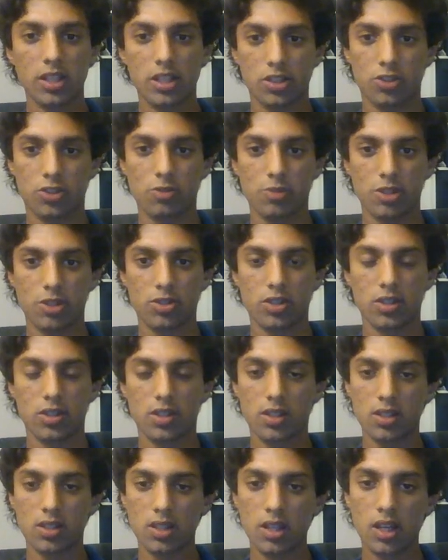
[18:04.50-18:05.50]
the
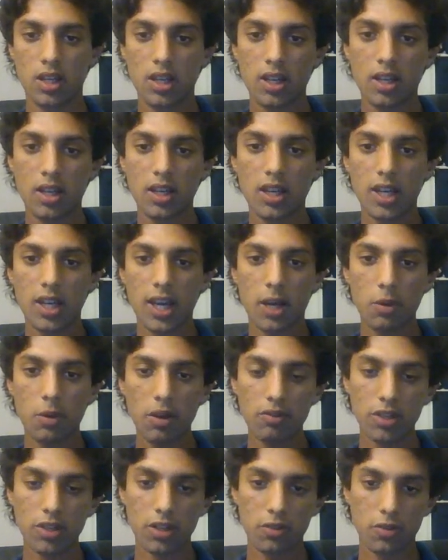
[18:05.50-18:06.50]
distributions.
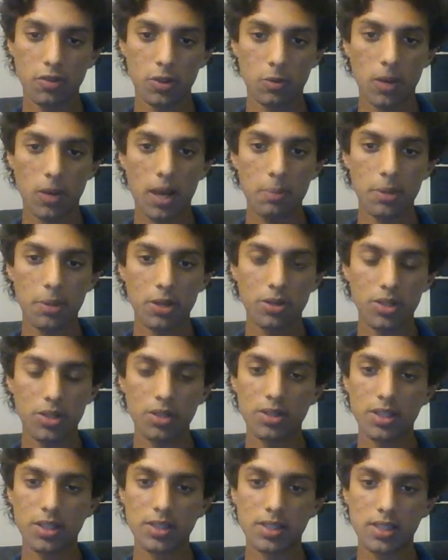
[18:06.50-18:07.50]
However, for WAPPO,
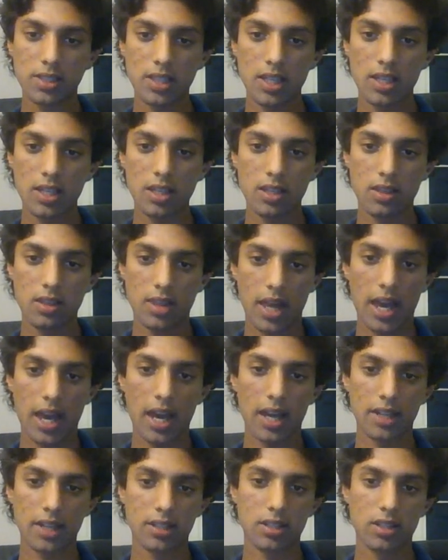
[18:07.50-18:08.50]
you can see
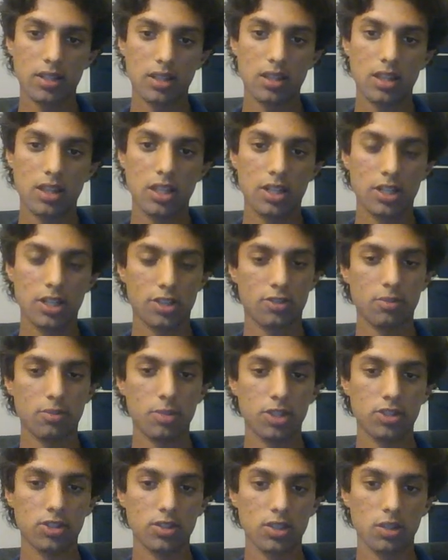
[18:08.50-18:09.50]
that the
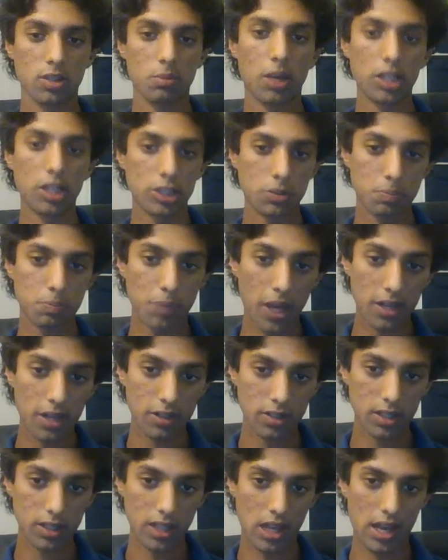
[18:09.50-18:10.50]
distributions are much
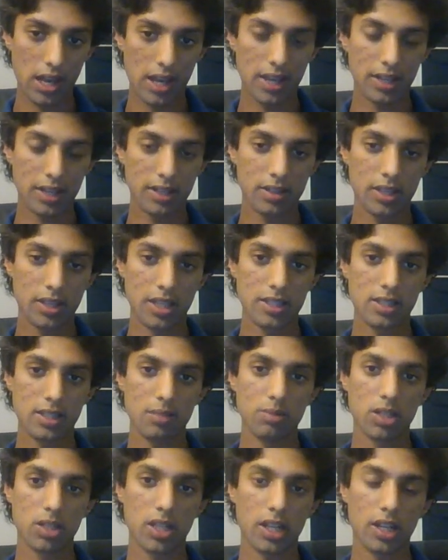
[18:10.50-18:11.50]
better aligned. They
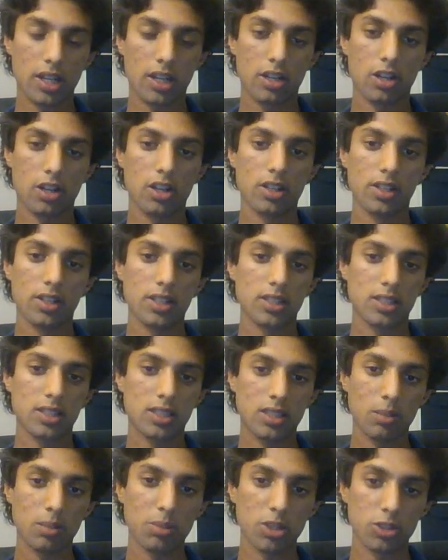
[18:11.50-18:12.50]
seem to take on
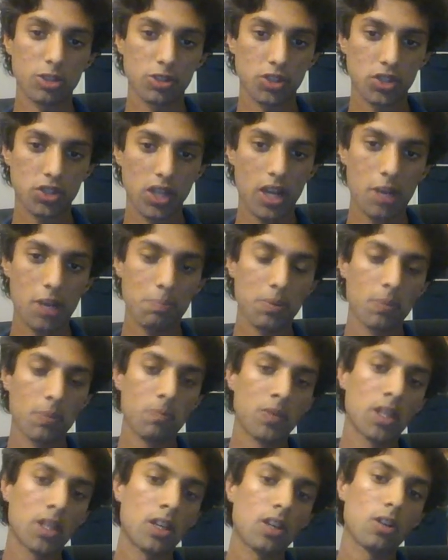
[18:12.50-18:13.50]
similar shape.
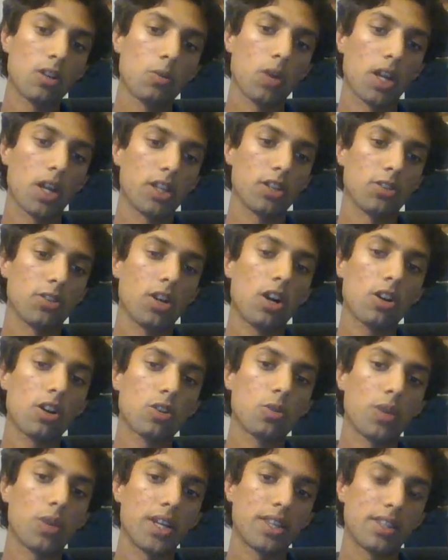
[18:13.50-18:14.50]
While they're
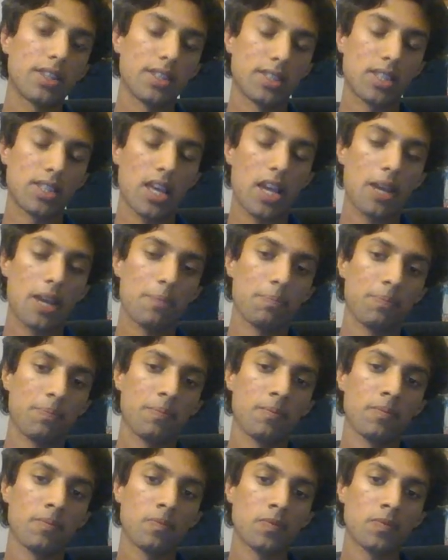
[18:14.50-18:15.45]
not quite the same